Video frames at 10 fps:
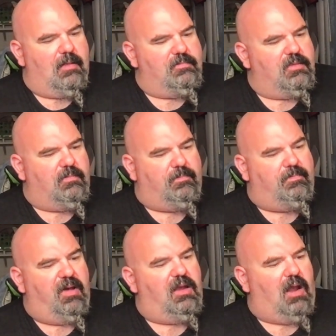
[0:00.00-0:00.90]
The
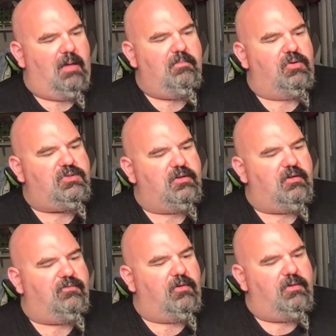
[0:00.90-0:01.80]
bait I'm most looking
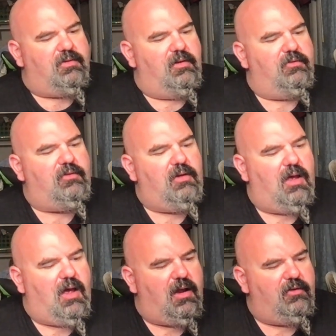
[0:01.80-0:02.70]
forward to using,
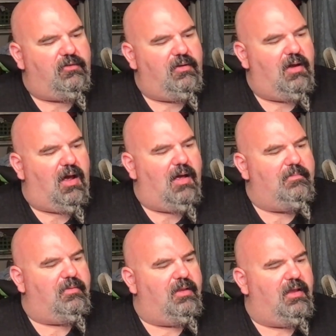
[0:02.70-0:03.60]
honestly, I
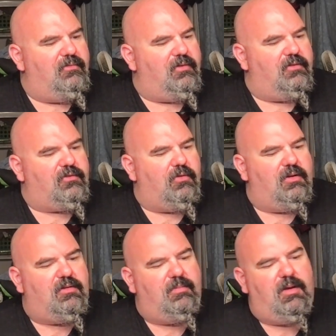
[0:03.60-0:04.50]
believe is going
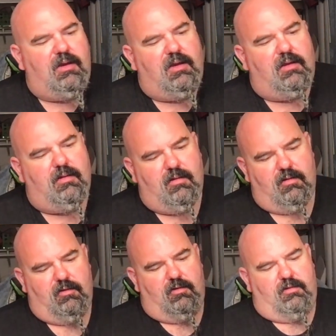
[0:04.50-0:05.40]
to be
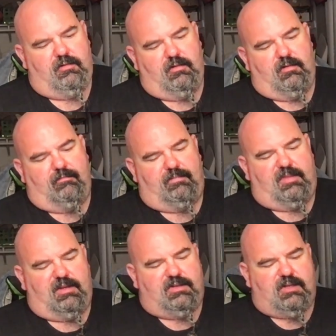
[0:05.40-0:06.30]

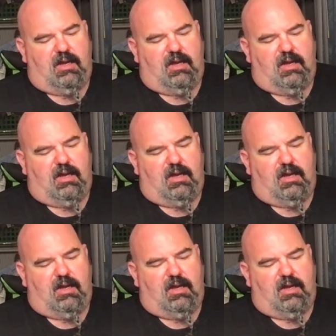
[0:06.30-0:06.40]
this